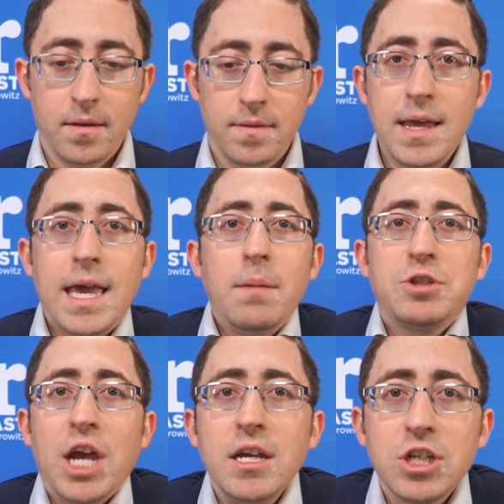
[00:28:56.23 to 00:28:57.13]
They keep
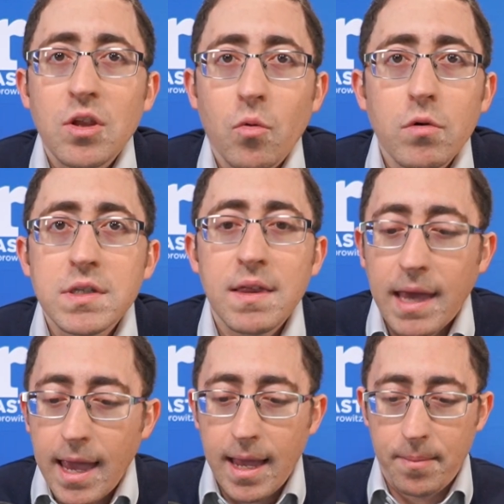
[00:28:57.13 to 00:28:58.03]
changing the rules of the
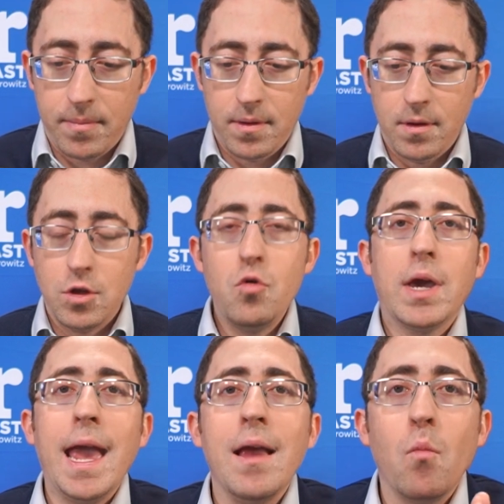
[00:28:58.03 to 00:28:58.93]
game. You
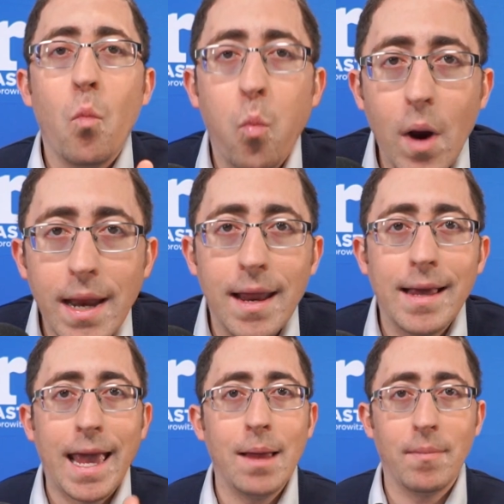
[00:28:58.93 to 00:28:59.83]
can't win a
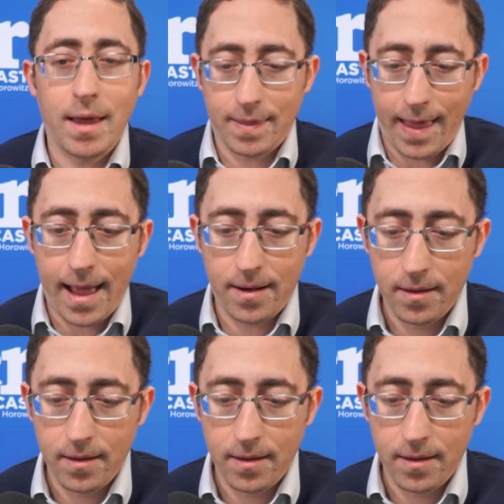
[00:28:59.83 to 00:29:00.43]
game like that.